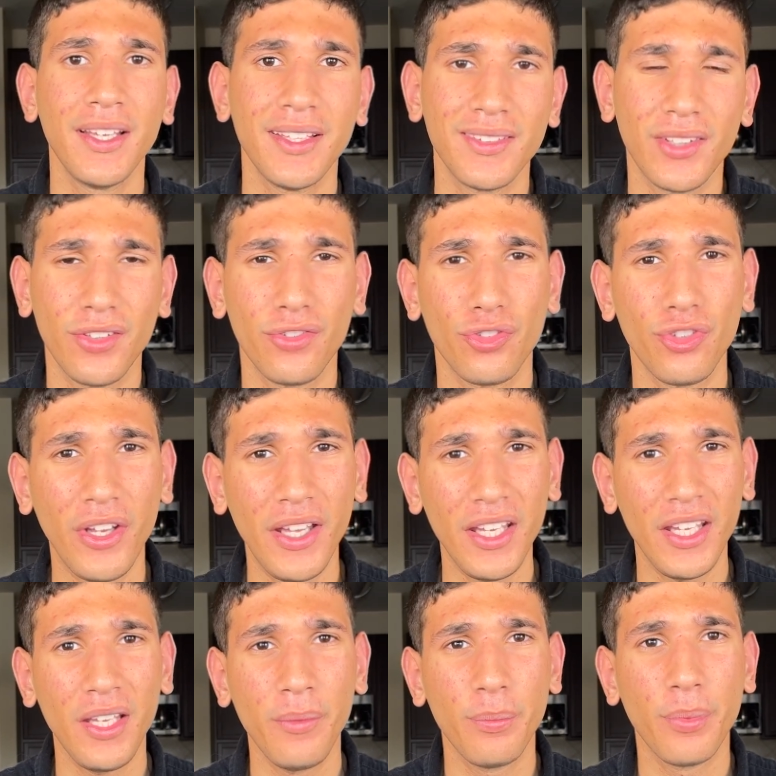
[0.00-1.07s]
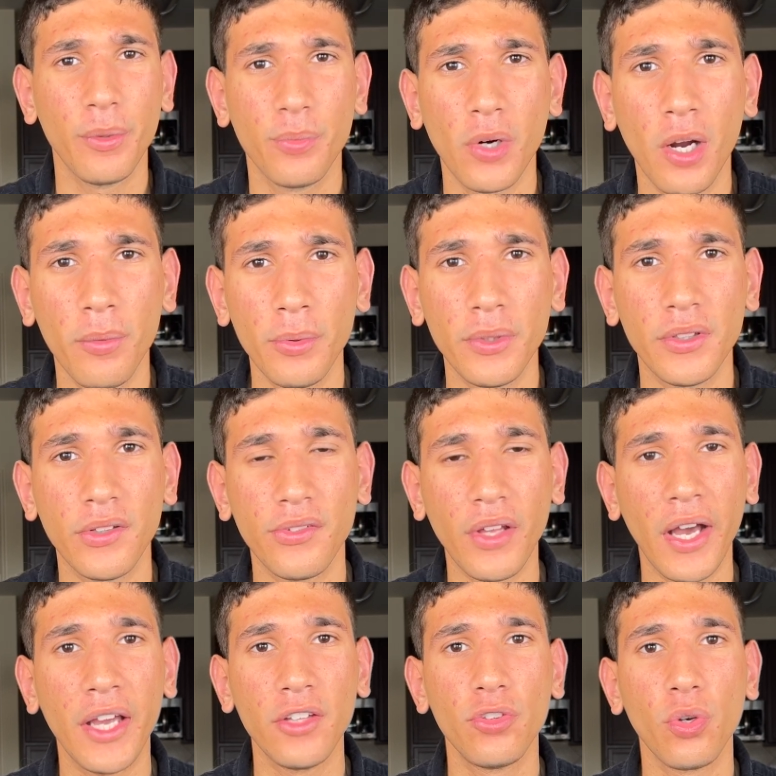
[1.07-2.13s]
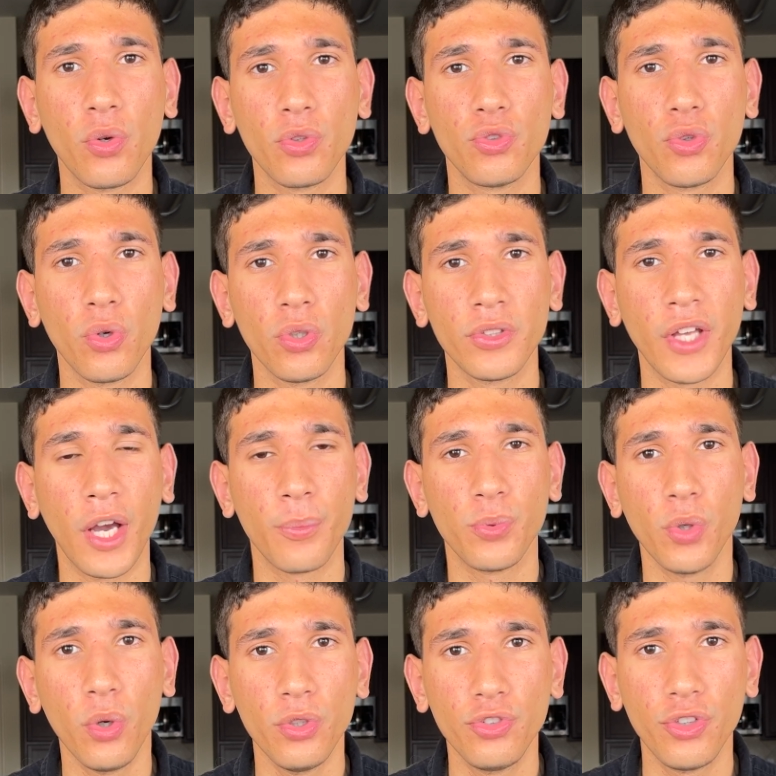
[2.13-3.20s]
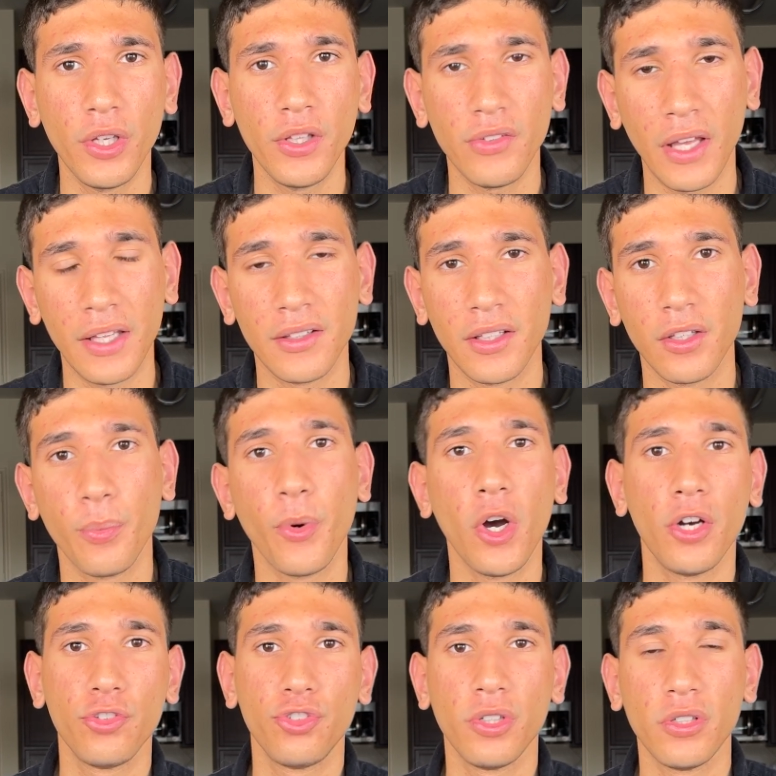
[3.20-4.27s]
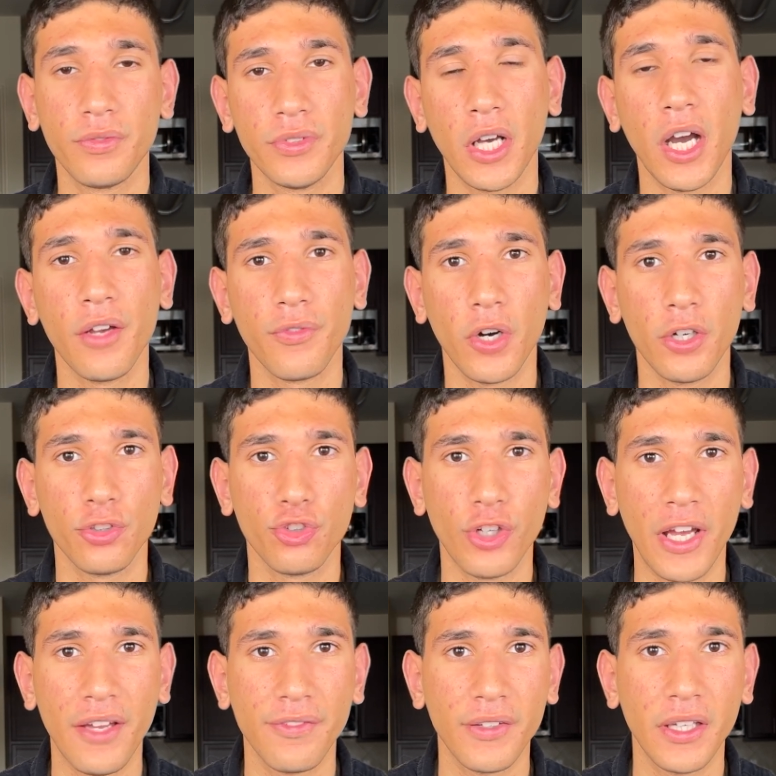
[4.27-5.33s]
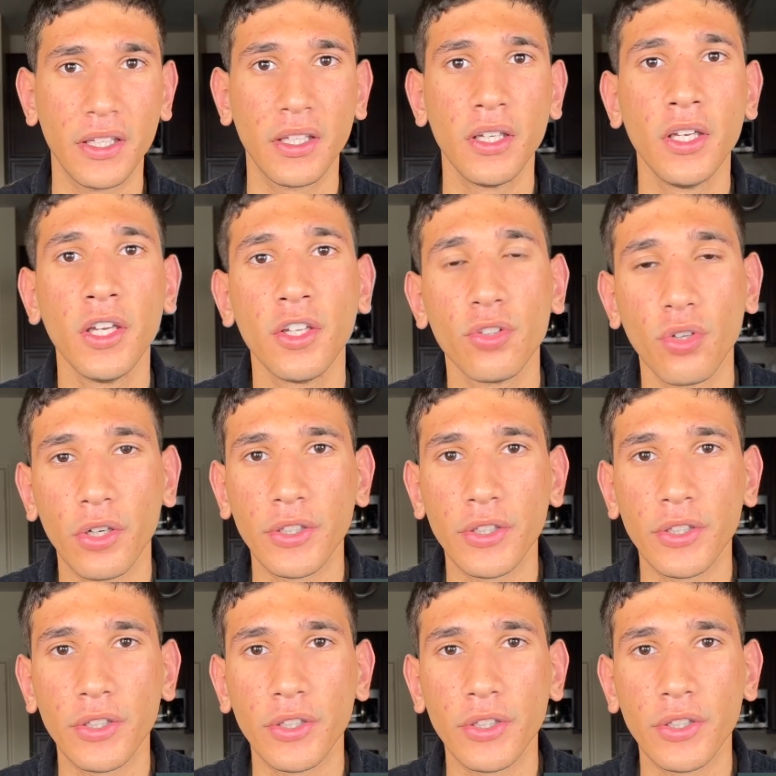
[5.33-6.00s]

This shape probably designed to control the approaches and the departure of the IFR traffic to an